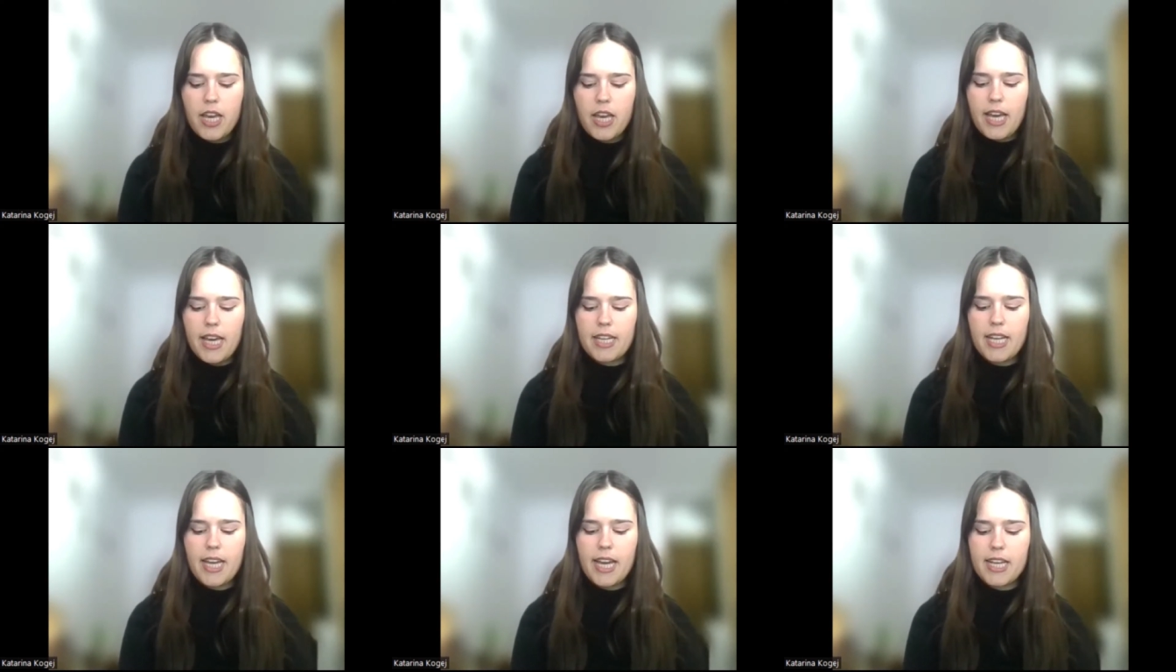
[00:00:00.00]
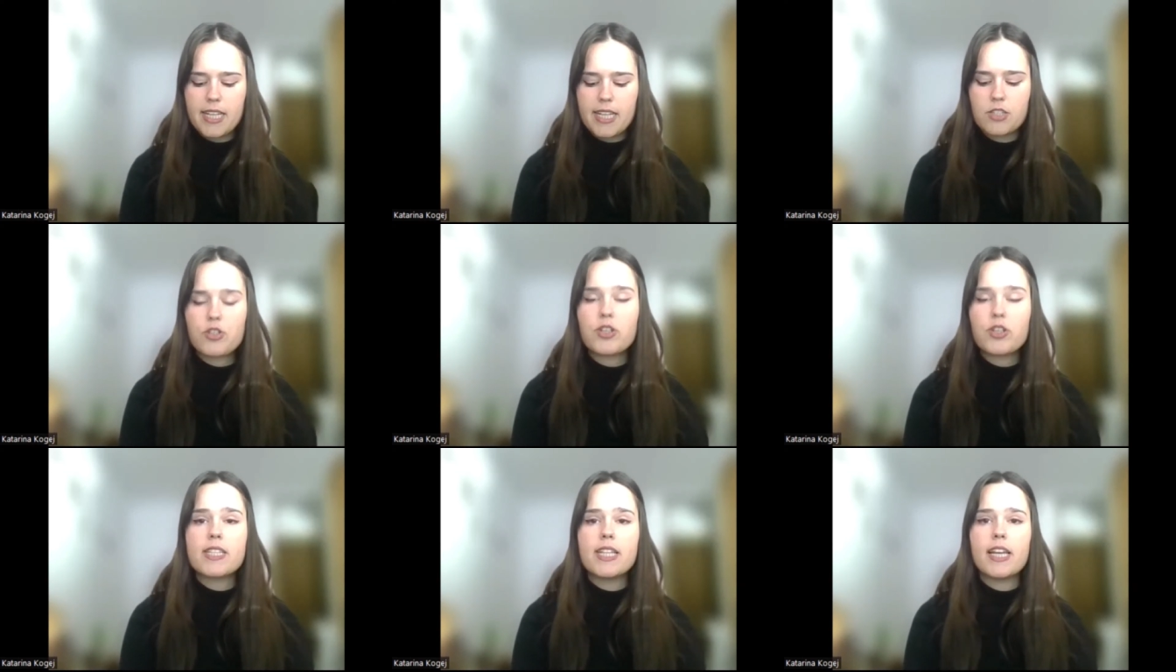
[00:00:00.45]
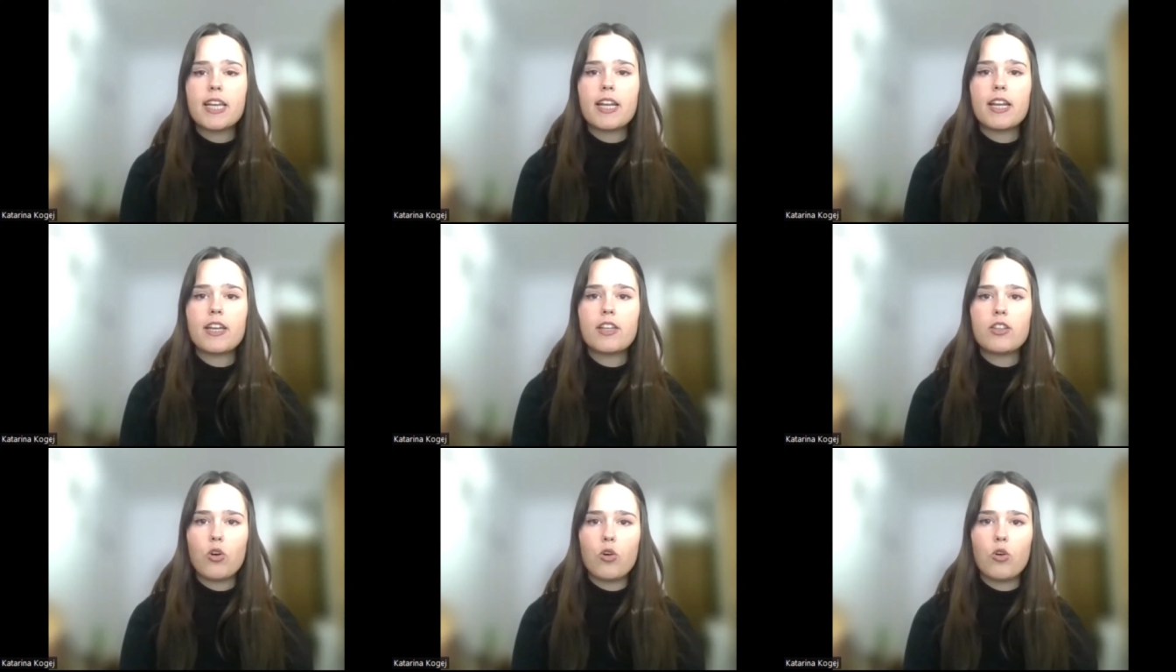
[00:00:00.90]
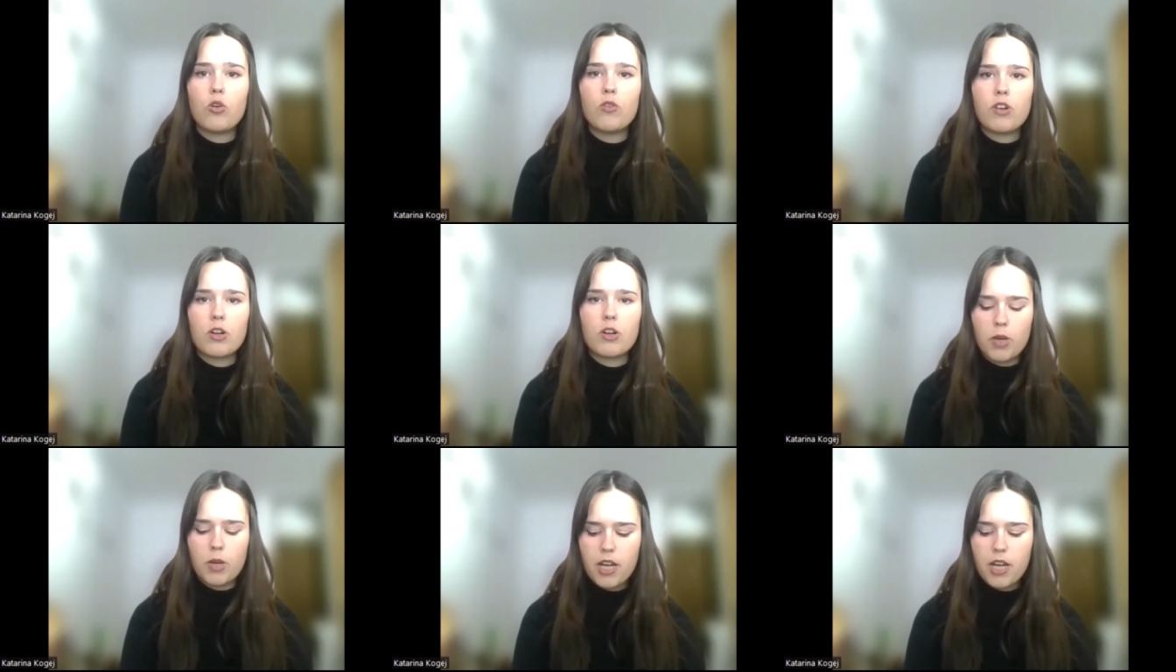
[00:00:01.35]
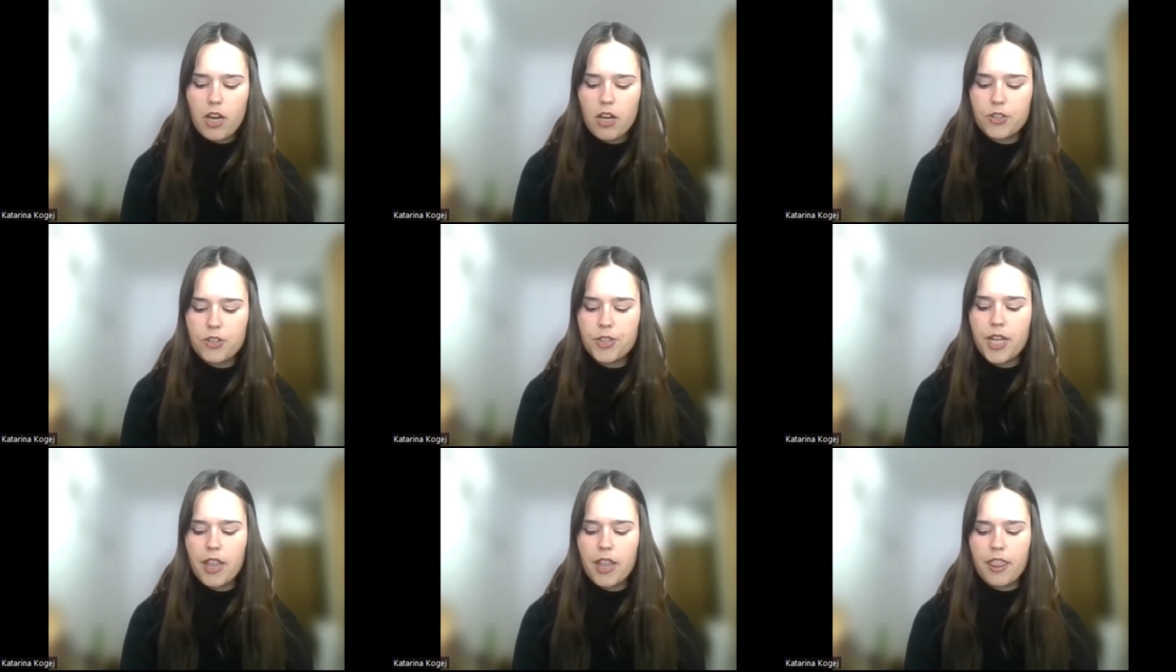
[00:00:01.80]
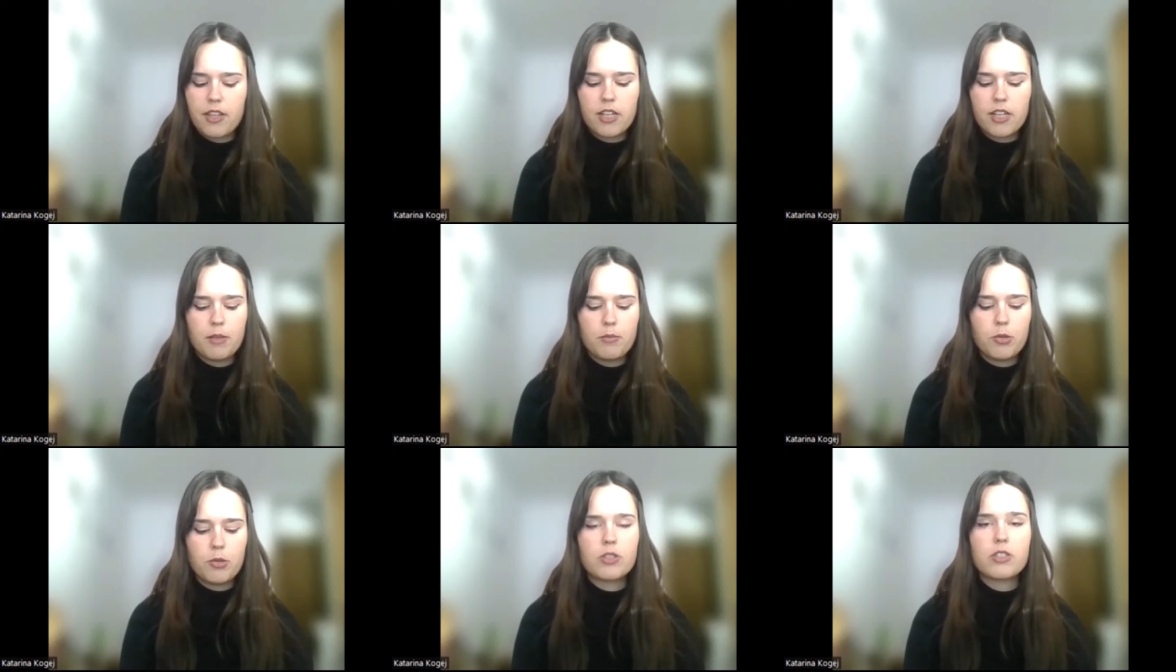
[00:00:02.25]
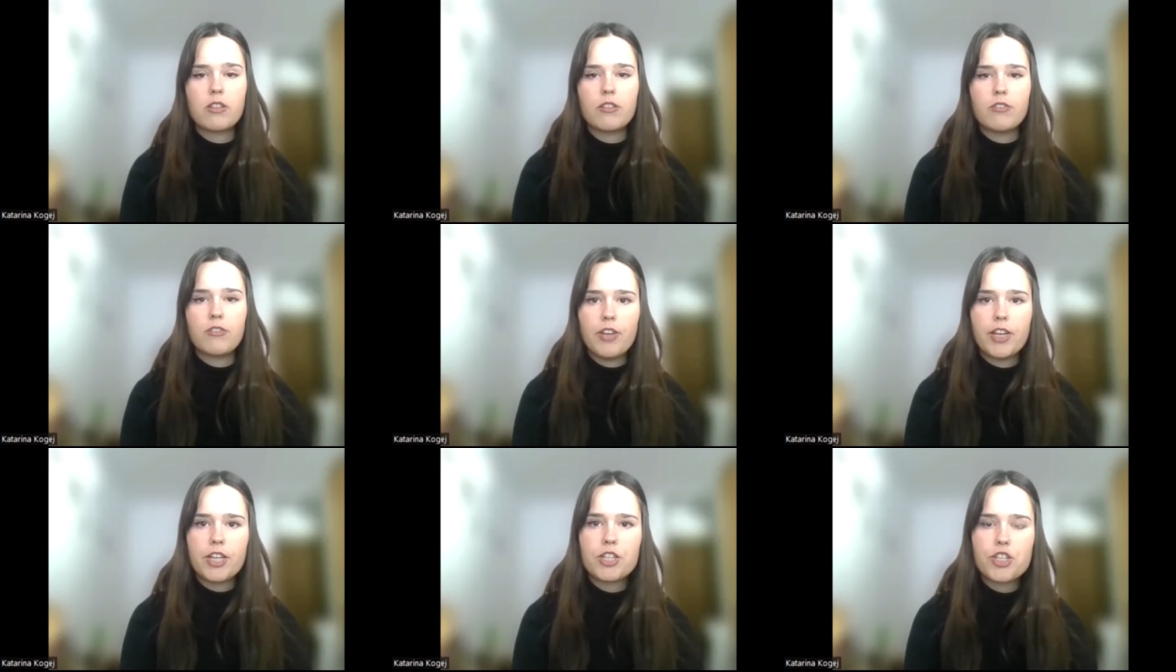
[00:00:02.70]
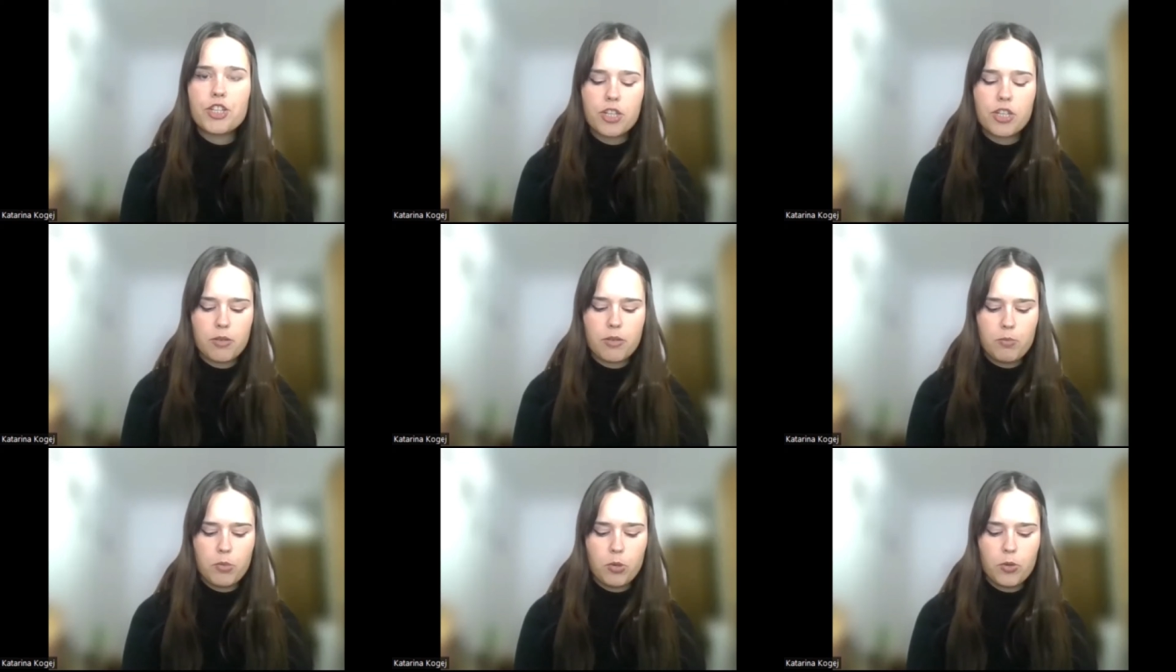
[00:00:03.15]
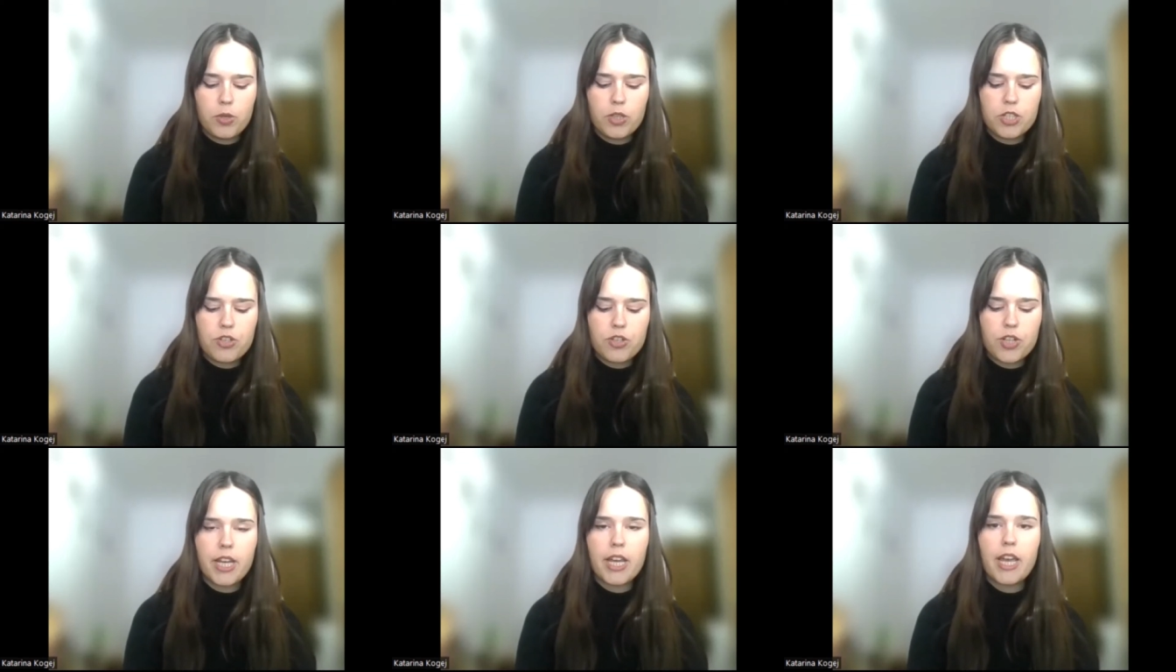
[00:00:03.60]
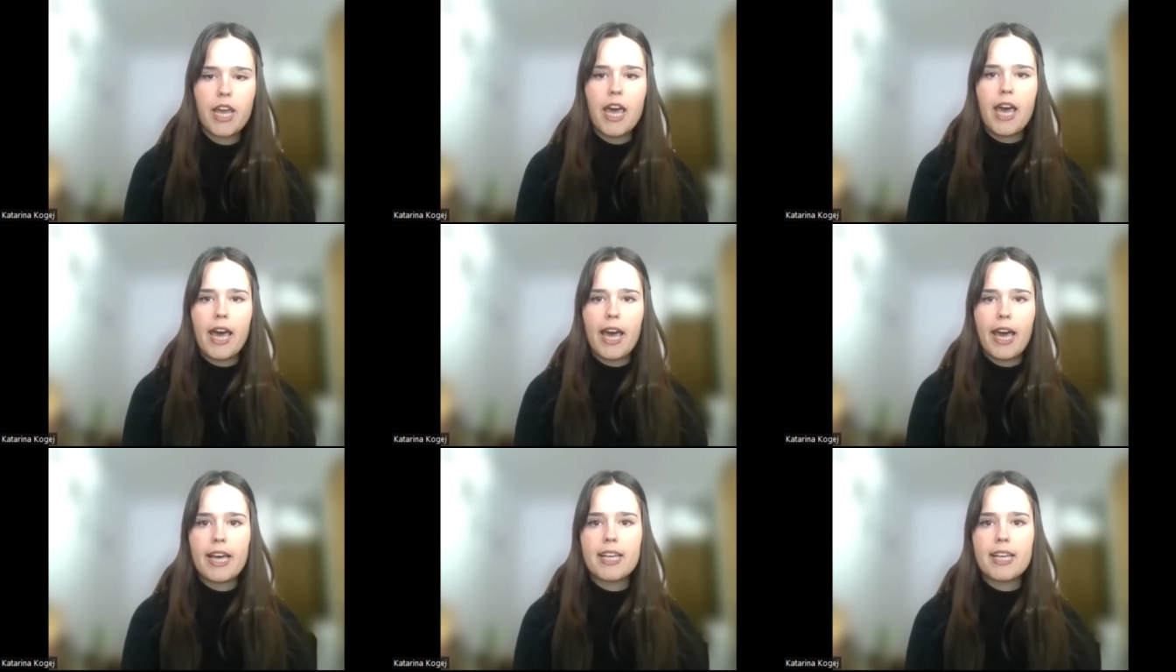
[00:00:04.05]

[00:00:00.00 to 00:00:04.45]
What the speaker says: and has translated over 130 books of fiction, poetry,